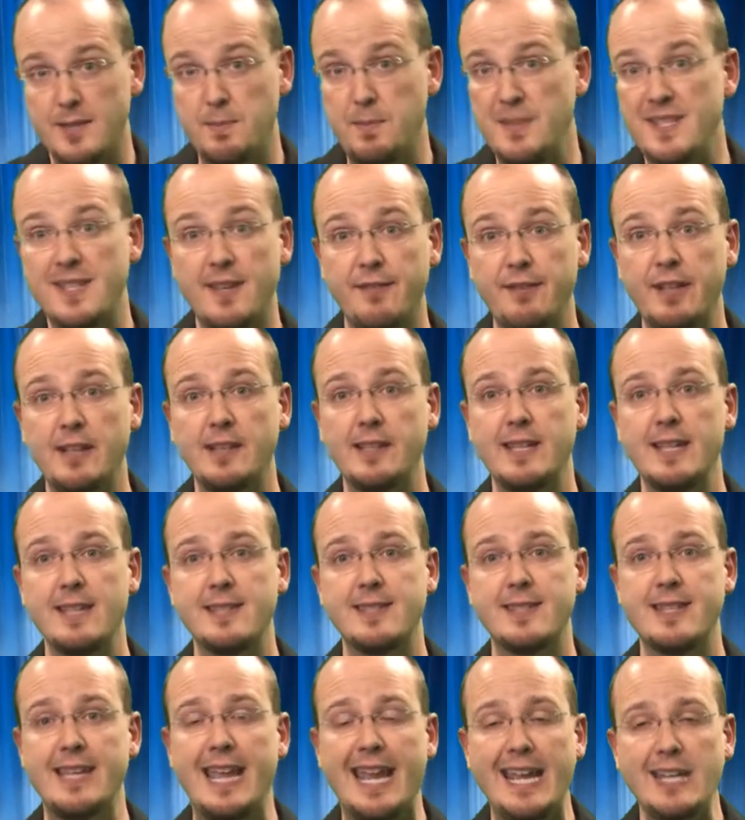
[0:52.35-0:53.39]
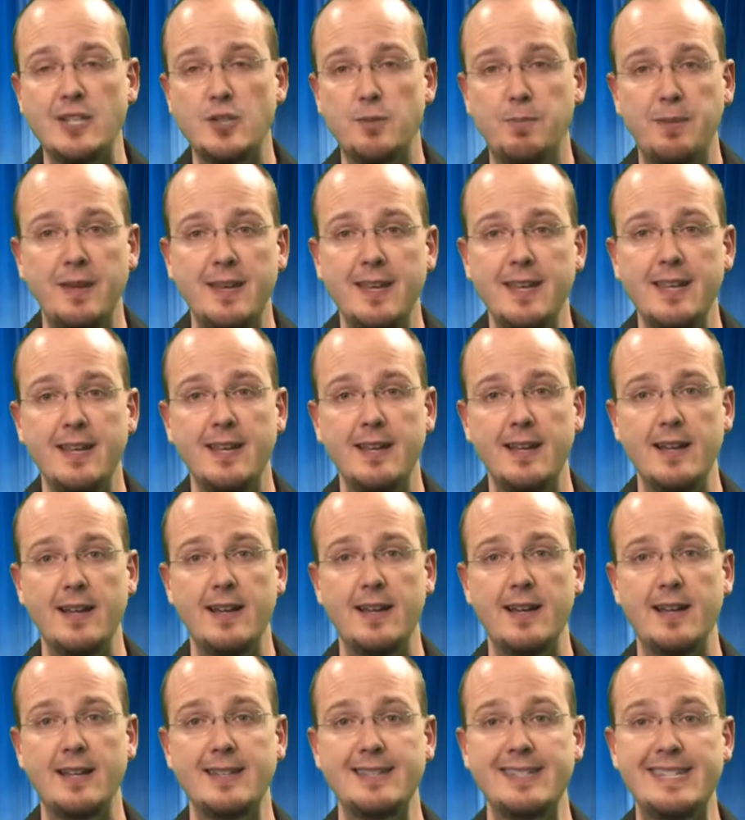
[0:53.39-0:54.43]
Specifically, it's the HP
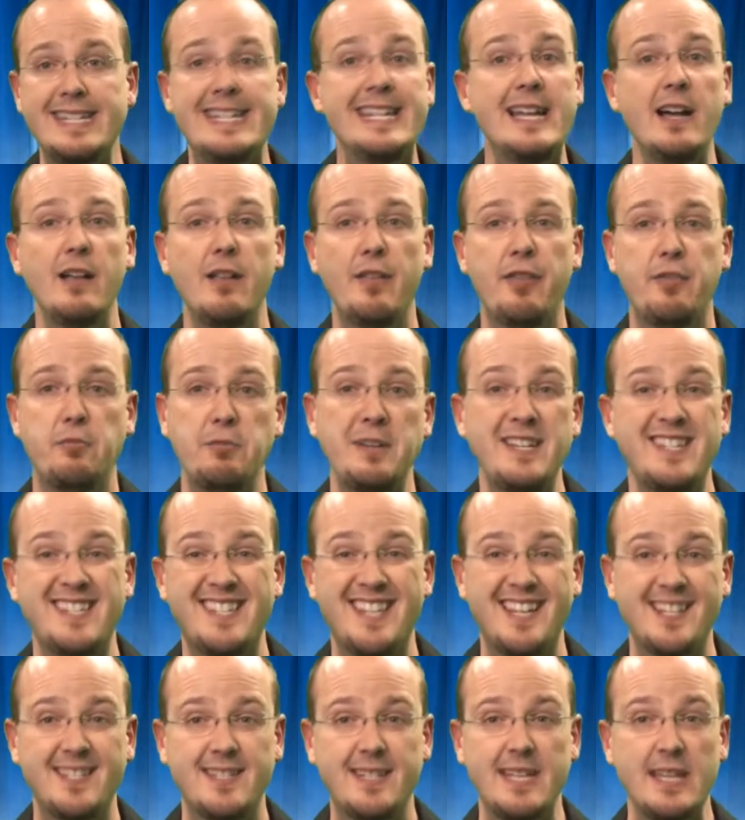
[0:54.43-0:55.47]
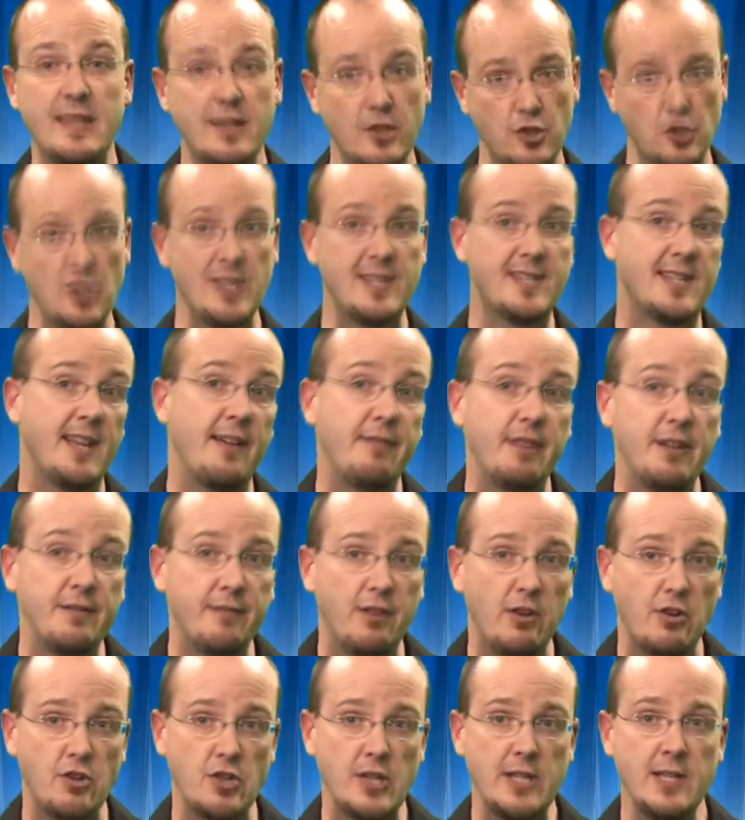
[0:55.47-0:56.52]
DL360, the G7
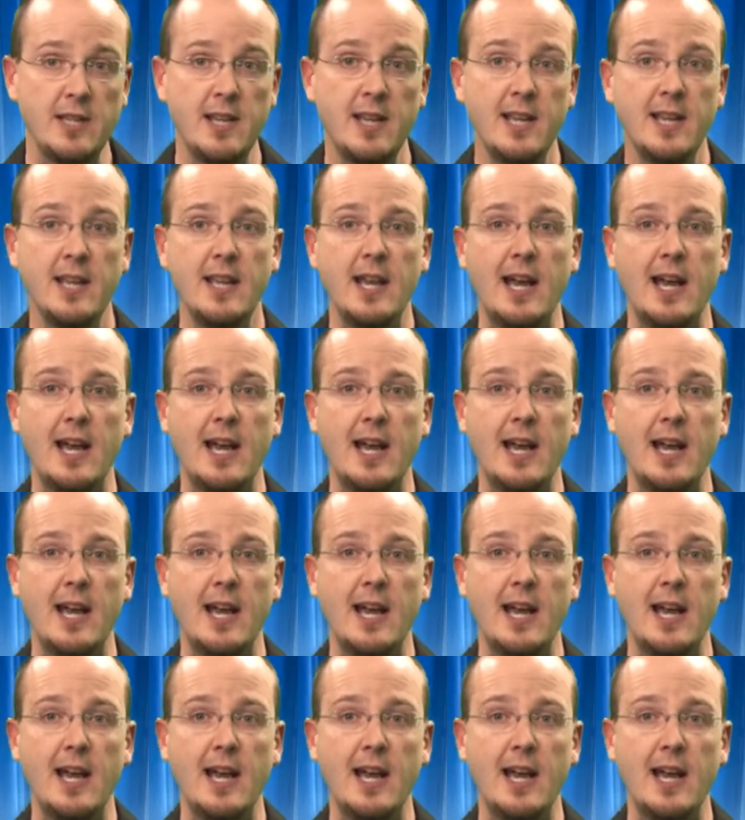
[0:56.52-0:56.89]
version,